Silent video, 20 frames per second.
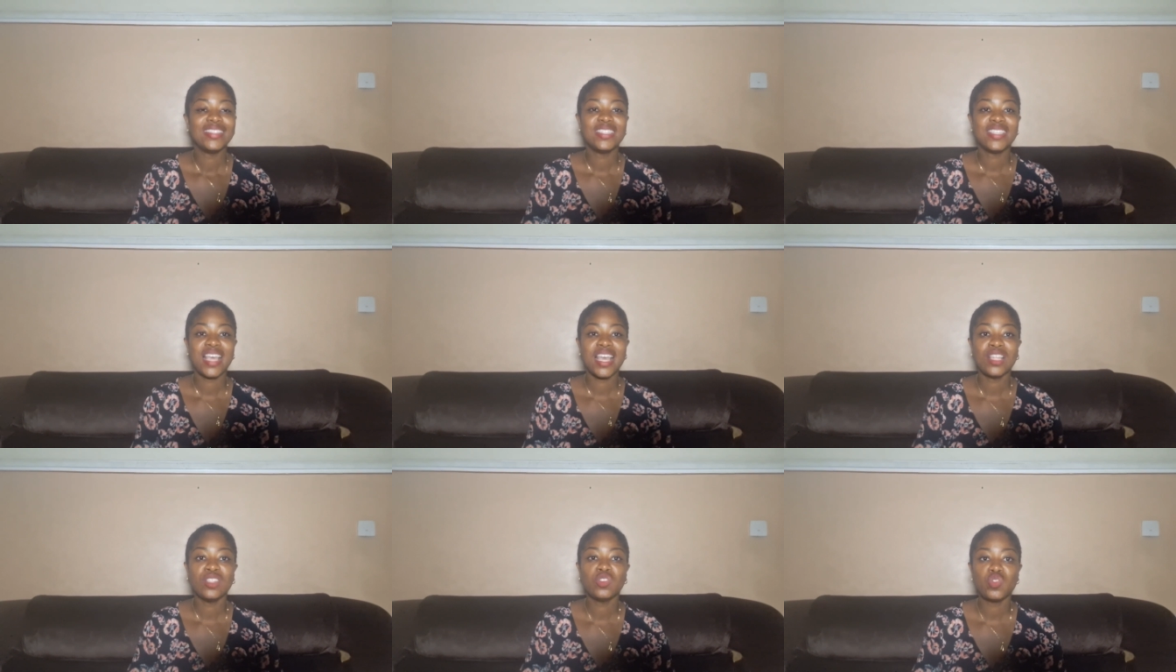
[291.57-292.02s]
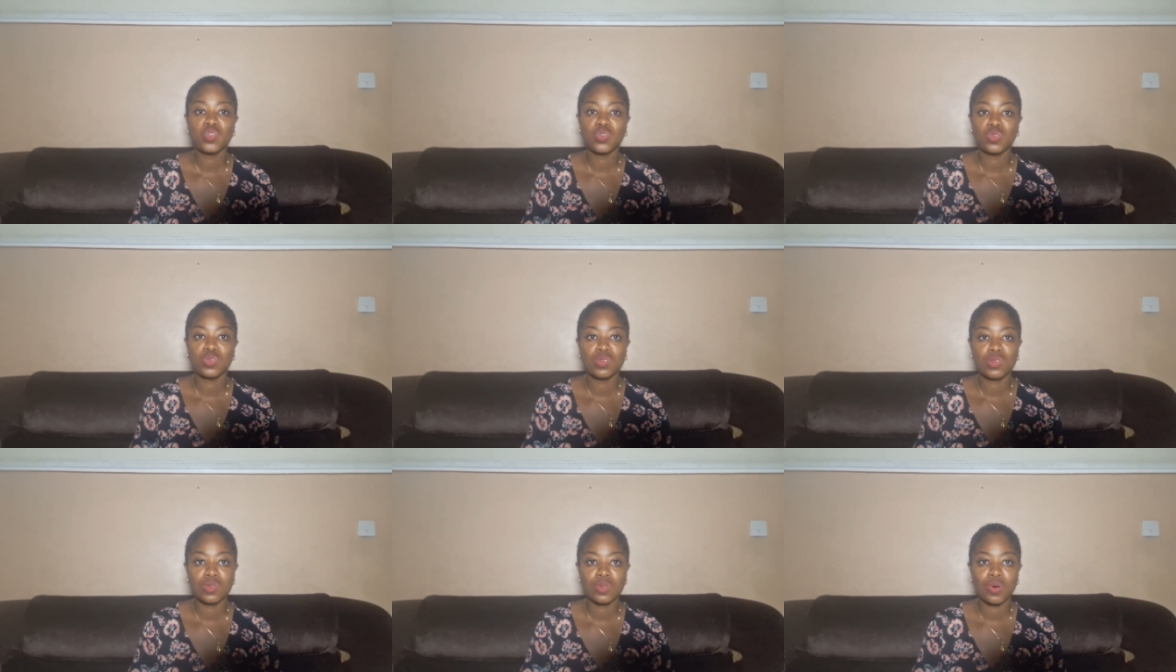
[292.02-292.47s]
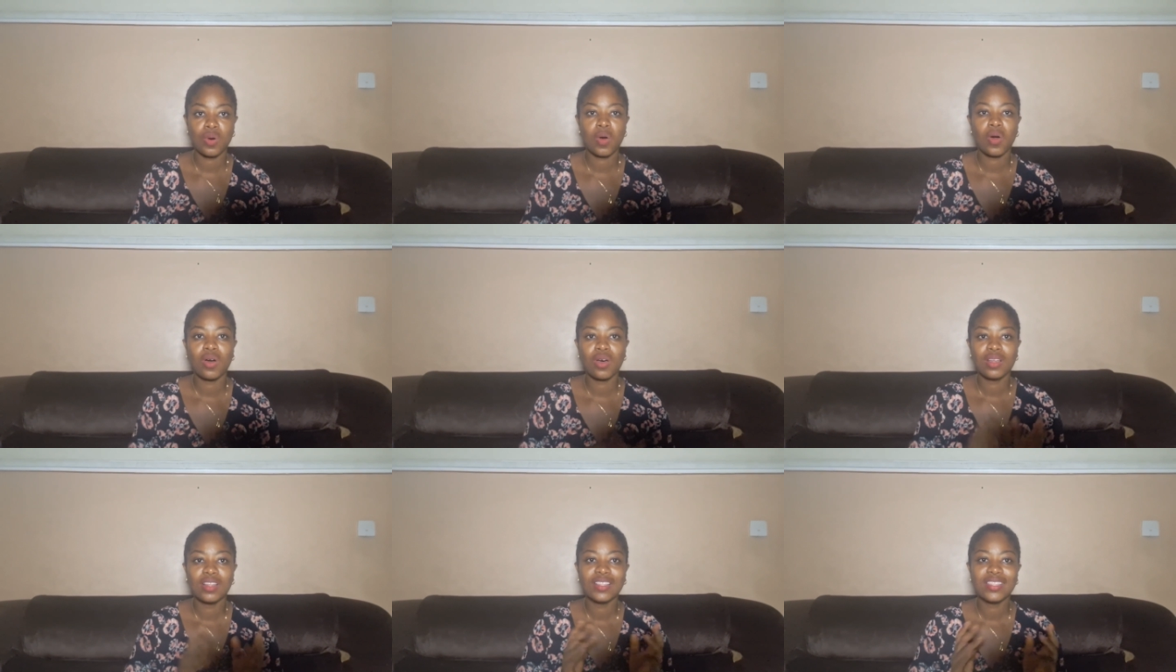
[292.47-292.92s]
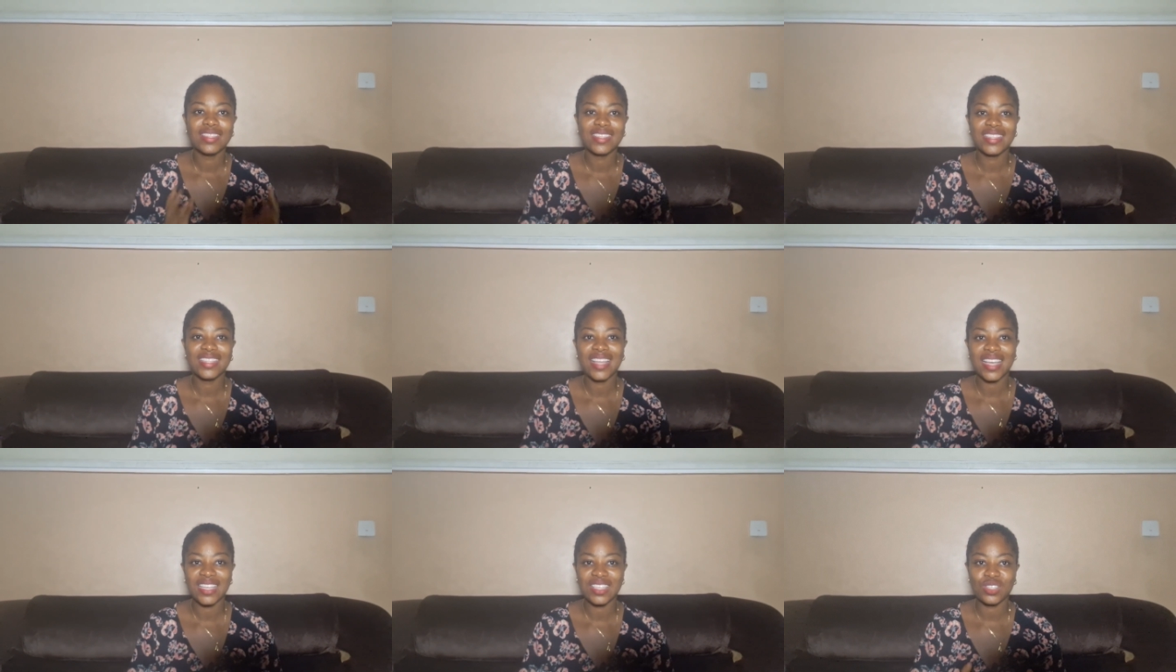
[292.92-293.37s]
tend to store
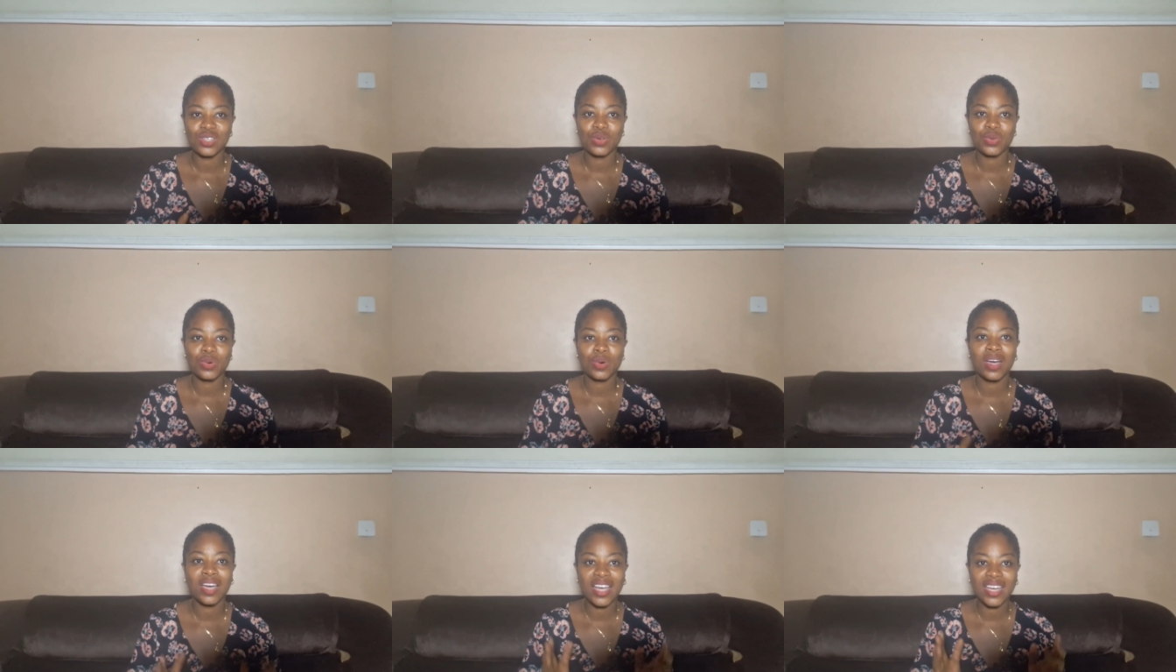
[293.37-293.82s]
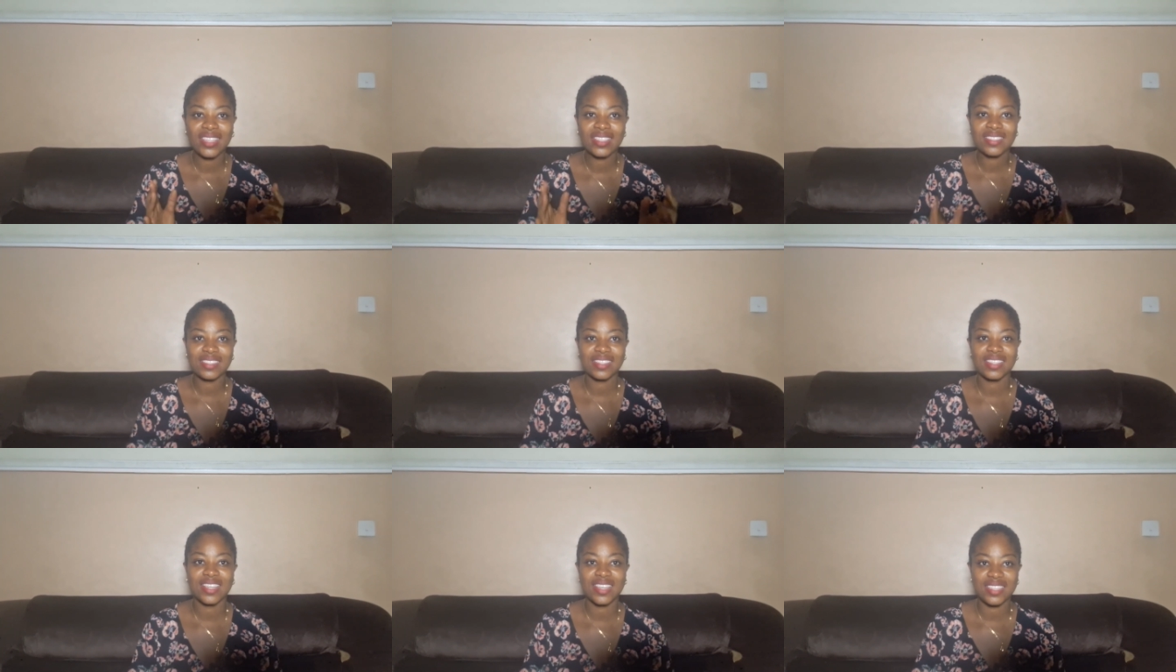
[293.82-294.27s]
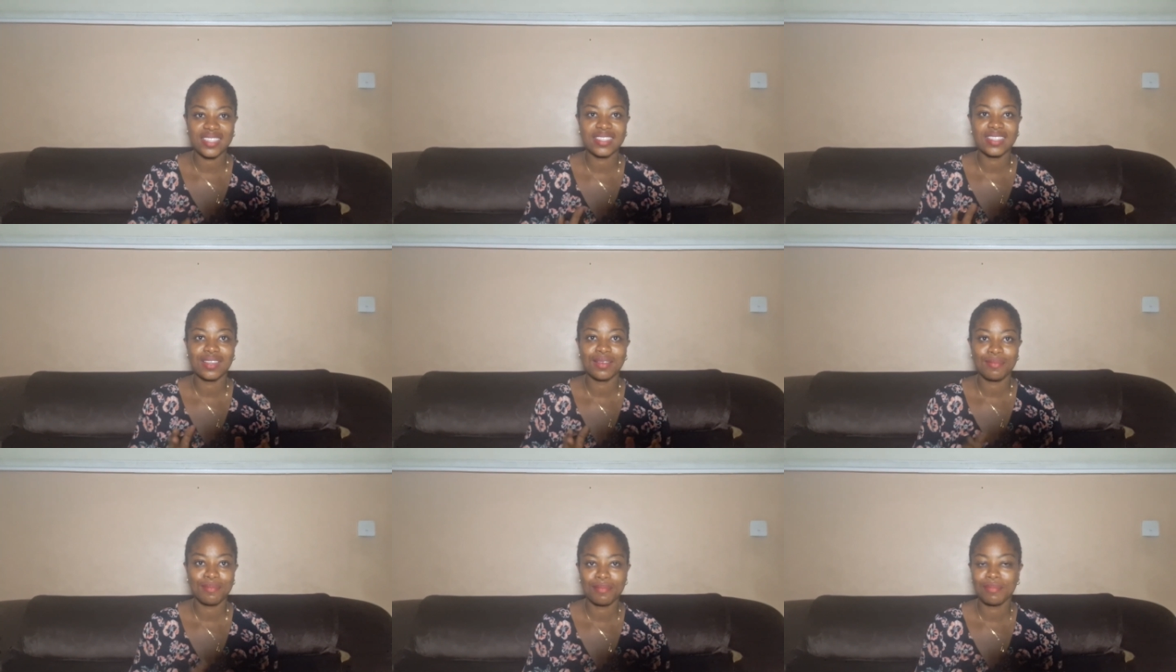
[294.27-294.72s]
Nasarawa State